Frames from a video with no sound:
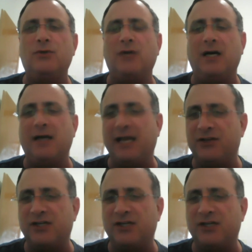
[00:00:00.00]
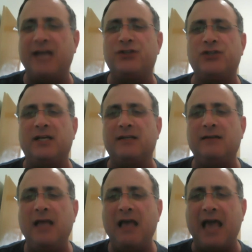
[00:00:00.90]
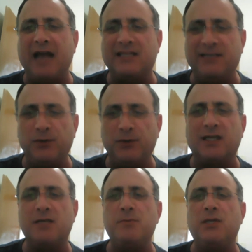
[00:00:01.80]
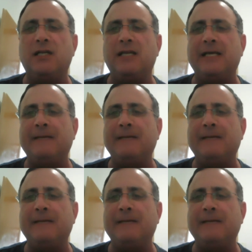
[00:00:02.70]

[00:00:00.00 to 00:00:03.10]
education, activity with the community,